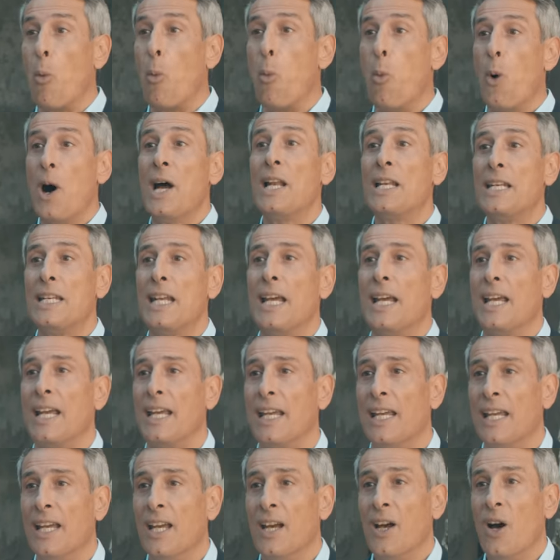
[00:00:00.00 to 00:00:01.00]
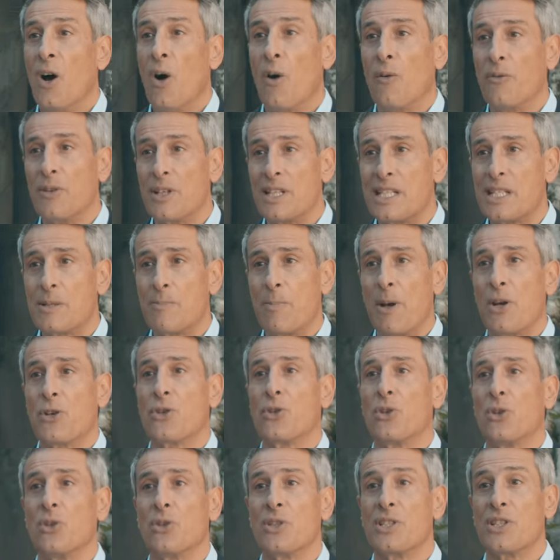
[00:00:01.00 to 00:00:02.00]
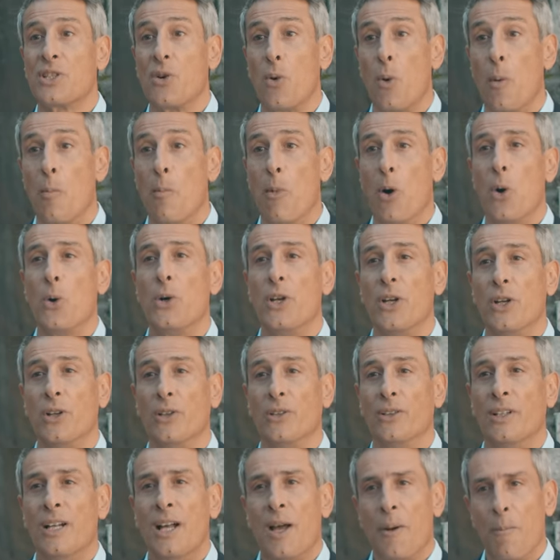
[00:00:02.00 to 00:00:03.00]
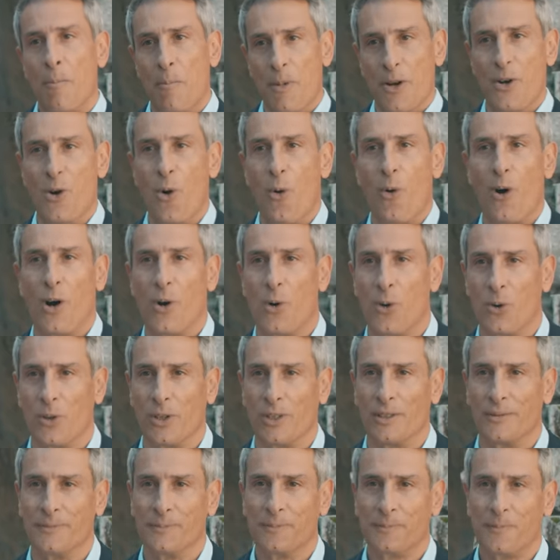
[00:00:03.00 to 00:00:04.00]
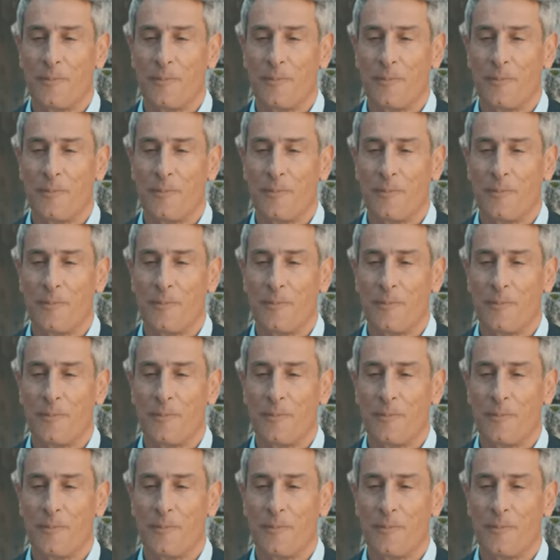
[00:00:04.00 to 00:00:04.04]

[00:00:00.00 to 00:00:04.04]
one day of the special ceremonial menorah oil.